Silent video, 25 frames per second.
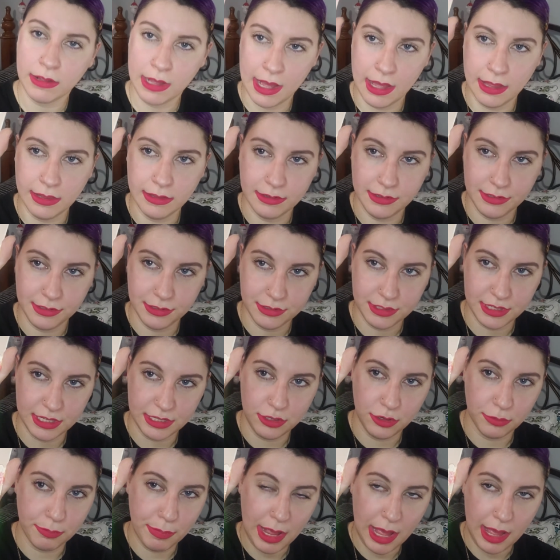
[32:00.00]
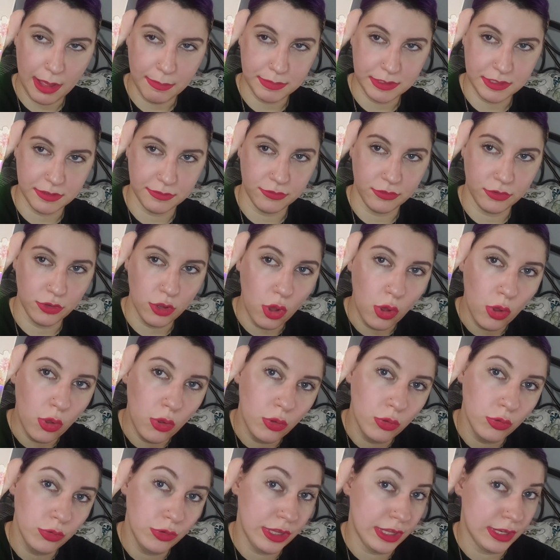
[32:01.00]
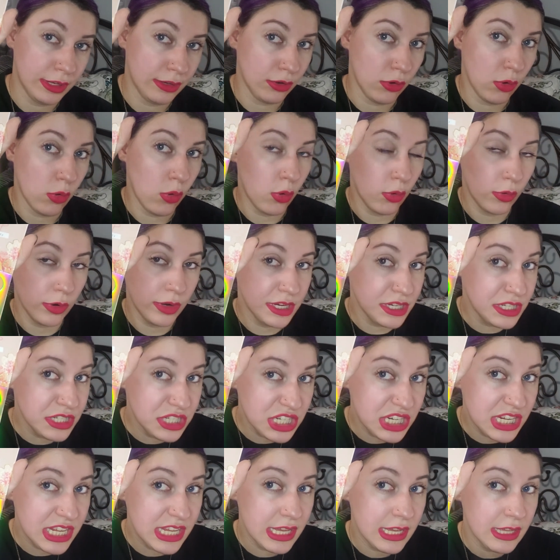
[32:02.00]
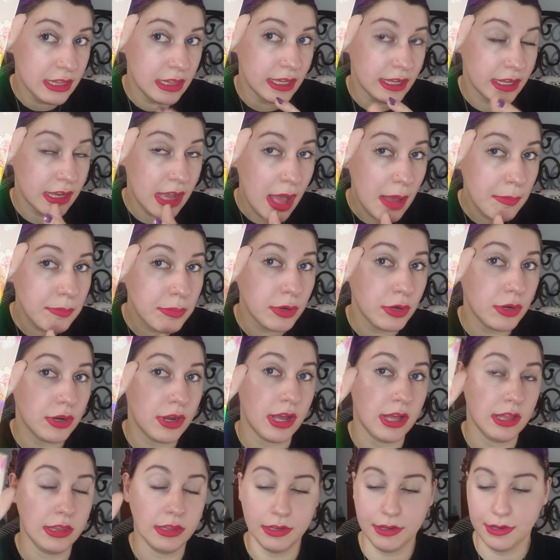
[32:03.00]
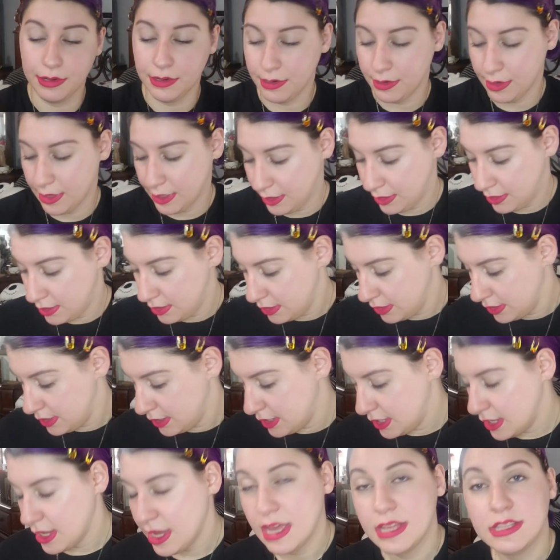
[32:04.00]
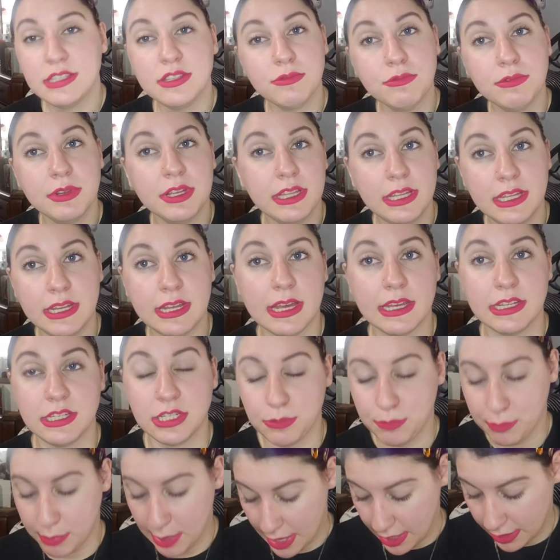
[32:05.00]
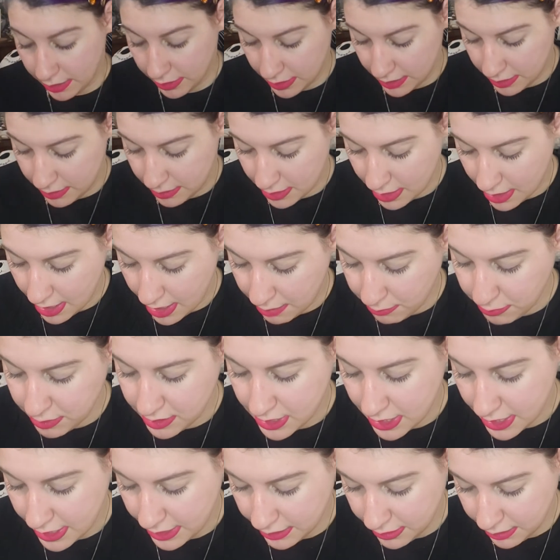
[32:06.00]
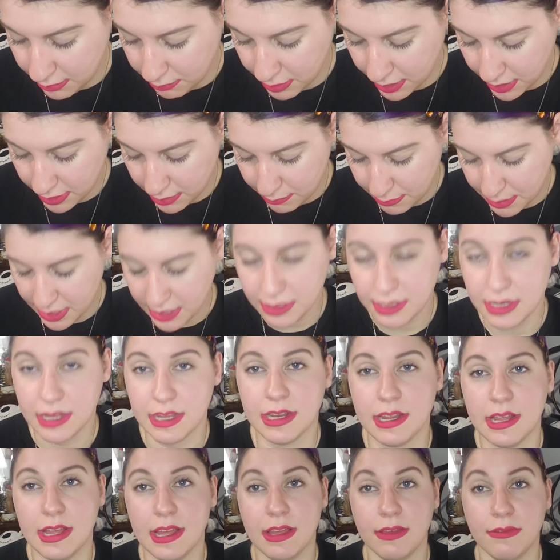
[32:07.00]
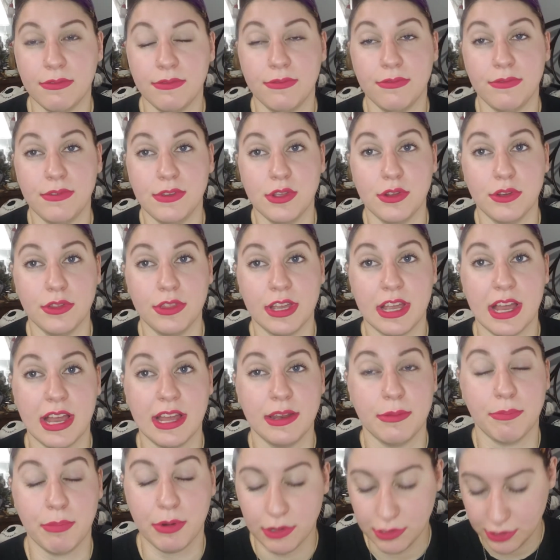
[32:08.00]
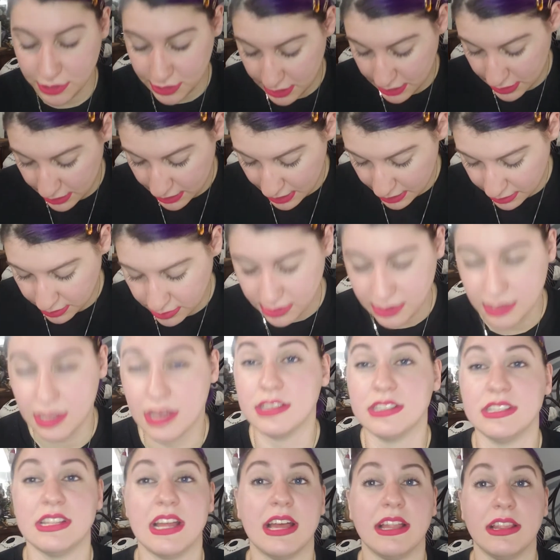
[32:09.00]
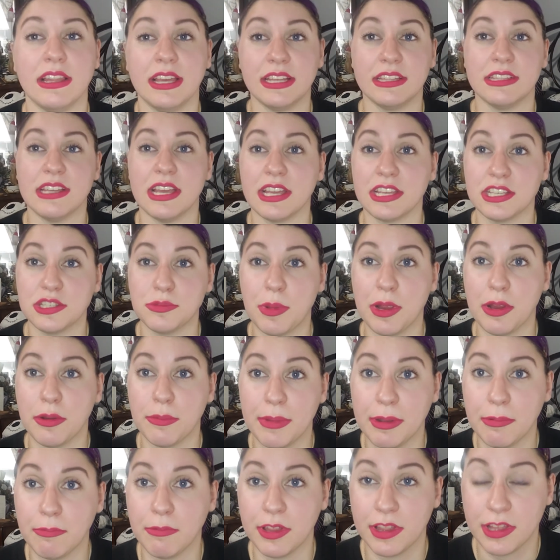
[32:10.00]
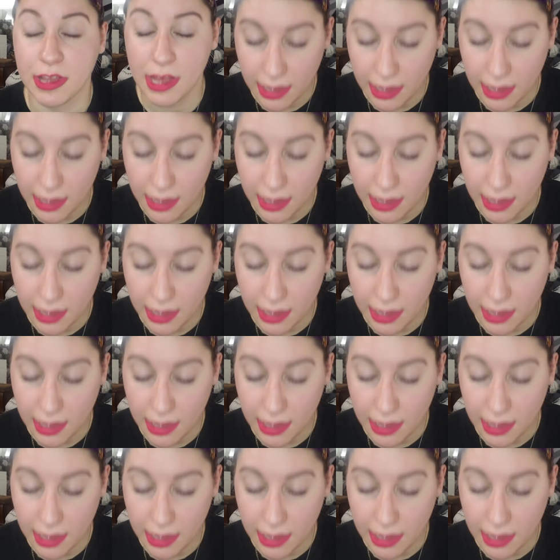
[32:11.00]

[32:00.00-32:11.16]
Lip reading: colors and your pops of gold and orangey, like copper color, and it's a really nice palette. I would highly recommend it if you're the kind of person that does not like to experiment with